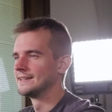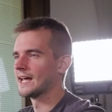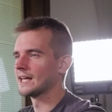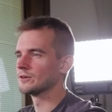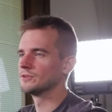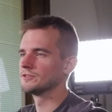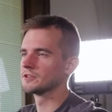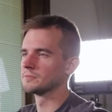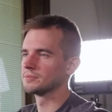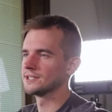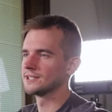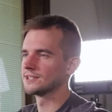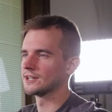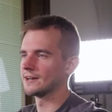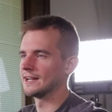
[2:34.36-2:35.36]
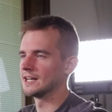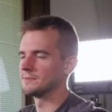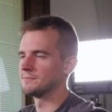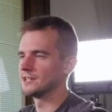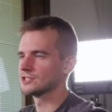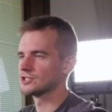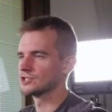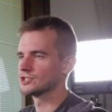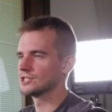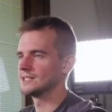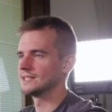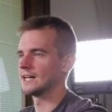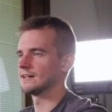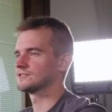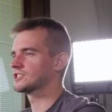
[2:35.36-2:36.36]
Now that we've completed our animation
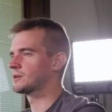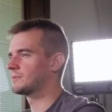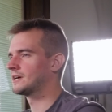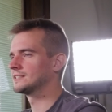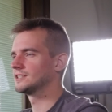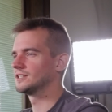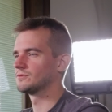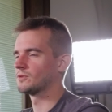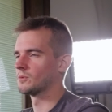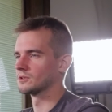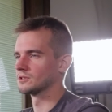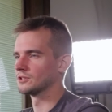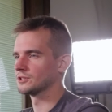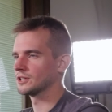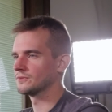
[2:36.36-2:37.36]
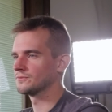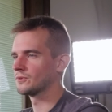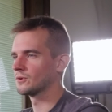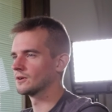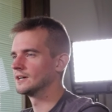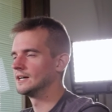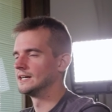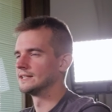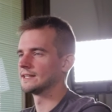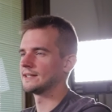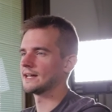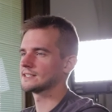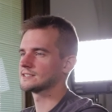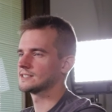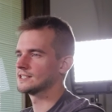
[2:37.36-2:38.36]
sheet and have some idea of what we're looking for, the
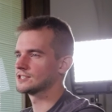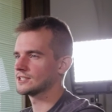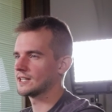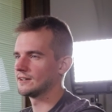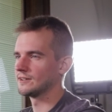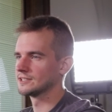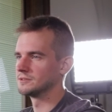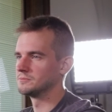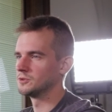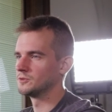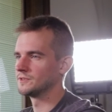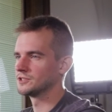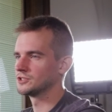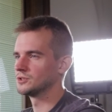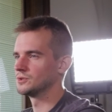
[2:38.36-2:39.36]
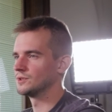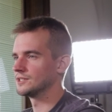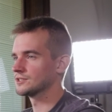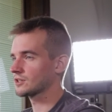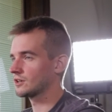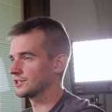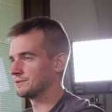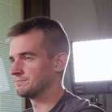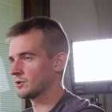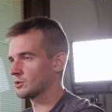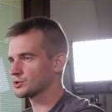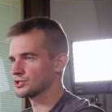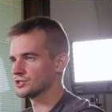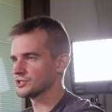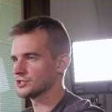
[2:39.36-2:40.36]
next stage that I like to move into is called a
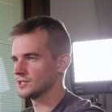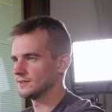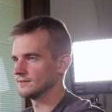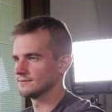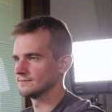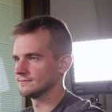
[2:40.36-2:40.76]
motion sheet.